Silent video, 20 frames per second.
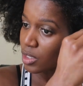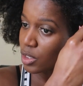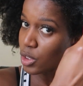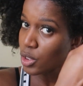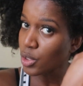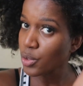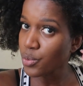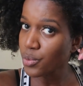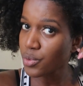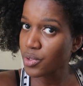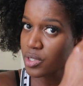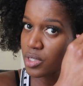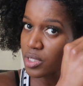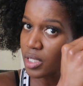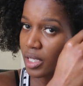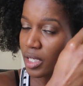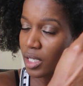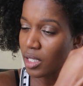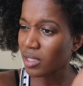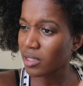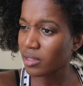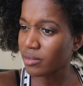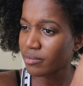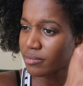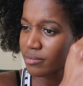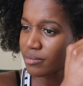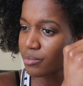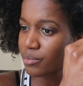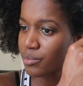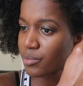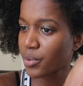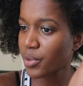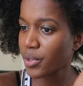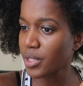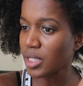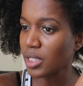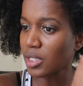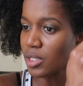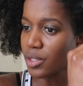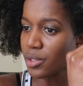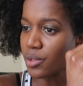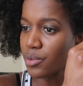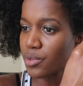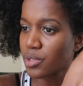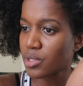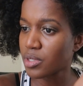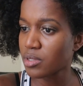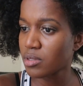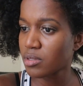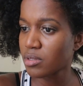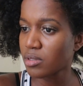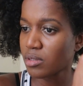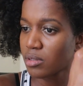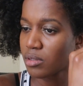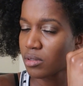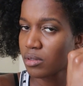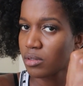Loose, like a pretty loose